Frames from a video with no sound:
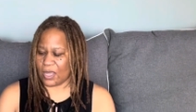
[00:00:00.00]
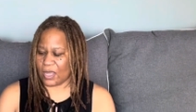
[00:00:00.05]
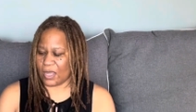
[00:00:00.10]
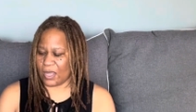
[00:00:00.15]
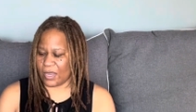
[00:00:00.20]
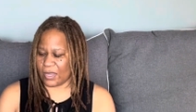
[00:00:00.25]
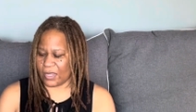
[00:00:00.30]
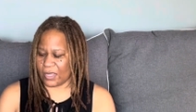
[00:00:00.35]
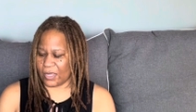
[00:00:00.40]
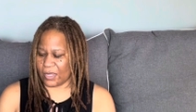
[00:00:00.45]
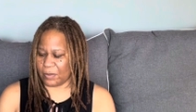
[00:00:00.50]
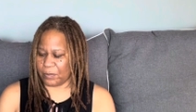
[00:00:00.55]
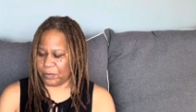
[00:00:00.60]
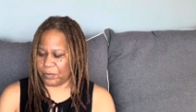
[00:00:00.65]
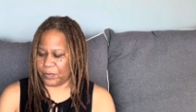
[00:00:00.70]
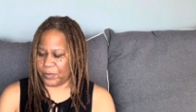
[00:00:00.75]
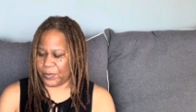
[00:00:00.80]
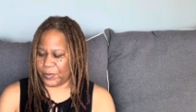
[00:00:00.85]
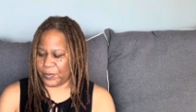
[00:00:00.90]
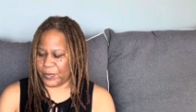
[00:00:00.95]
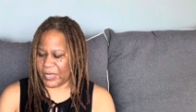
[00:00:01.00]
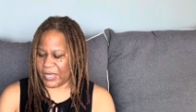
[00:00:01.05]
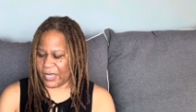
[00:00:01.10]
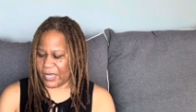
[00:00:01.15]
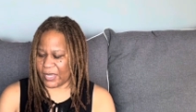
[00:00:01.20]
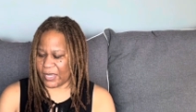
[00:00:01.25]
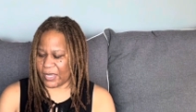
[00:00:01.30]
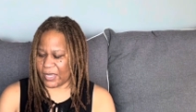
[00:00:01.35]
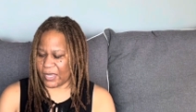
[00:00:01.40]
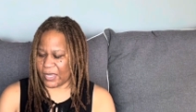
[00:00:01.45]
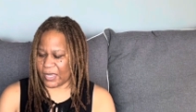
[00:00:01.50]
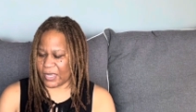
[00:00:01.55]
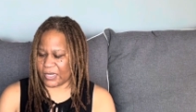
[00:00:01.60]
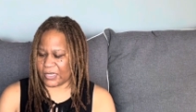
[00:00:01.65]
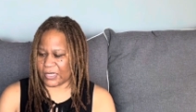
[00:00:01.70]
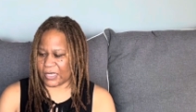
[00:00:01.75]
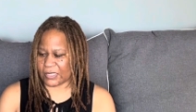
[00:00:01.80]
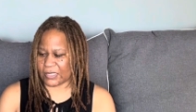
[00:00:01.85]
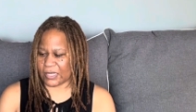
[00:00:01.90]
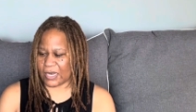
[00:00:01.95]
And then B, it
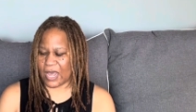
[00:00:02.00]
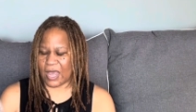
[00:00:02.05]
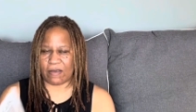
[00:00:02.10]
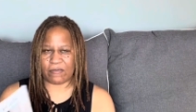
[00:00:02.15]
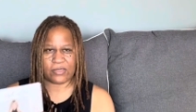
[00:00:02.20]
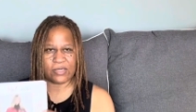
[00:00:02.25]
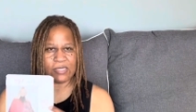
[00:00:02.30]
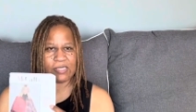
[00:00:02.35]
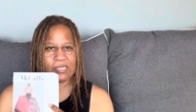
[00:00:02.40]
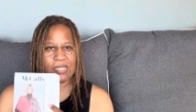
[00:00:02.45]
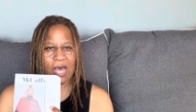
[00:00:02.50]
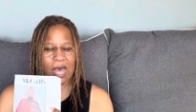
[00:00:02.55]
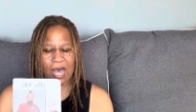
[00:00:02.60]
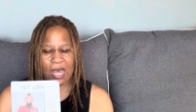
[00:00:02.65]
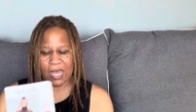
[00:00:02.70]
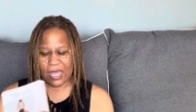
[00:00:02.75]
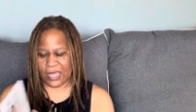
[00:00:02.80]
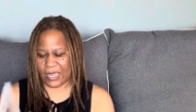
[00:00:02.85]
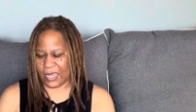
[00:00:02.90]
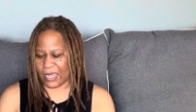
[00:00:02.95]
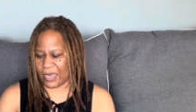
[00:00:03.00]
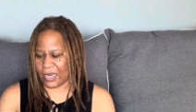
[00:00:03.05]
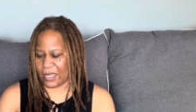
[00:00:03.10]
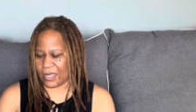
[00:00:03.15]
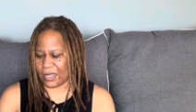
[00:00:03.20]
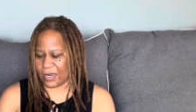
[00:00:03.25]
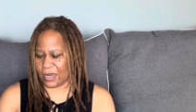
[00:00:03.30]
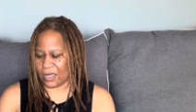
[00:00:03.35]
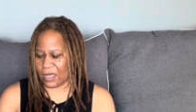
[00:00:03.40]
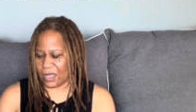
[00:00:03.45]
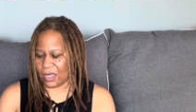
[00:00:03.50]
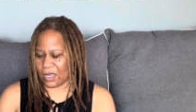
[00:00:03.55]
doesn't have the tie in it,